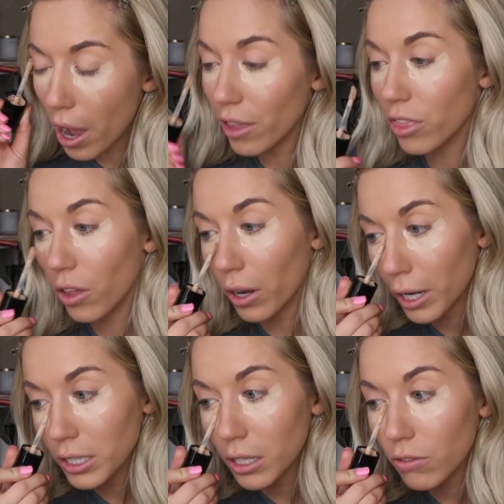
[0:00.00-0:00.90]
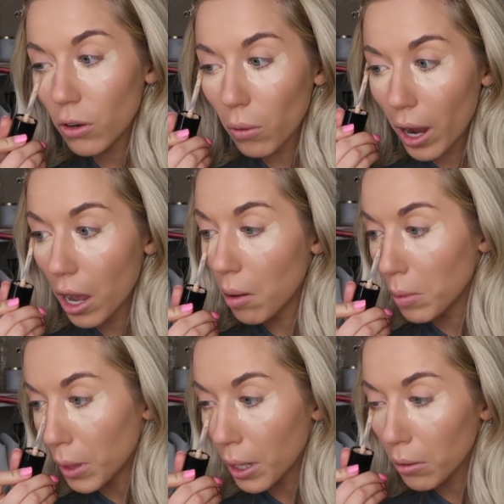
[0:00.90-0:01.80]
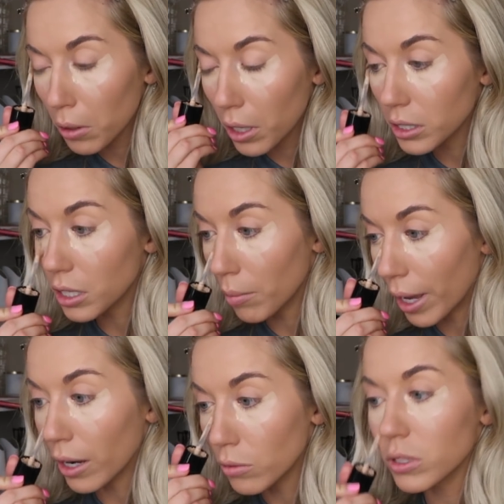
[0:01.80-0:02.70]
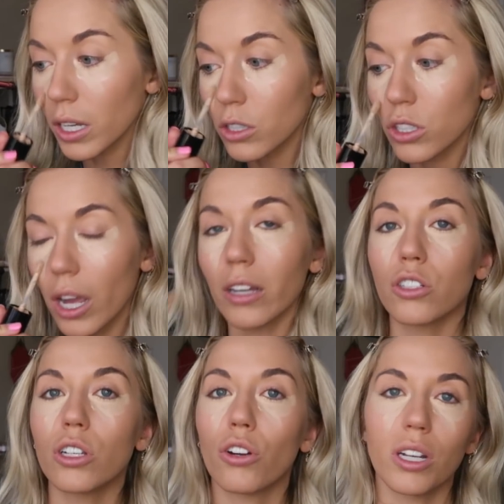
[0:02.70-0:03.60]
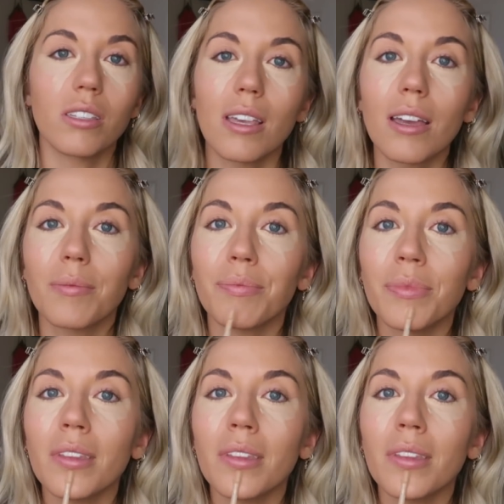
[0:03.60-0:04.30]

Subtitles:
I thought I did for a while, but then I realized how bad it was like actually creasing.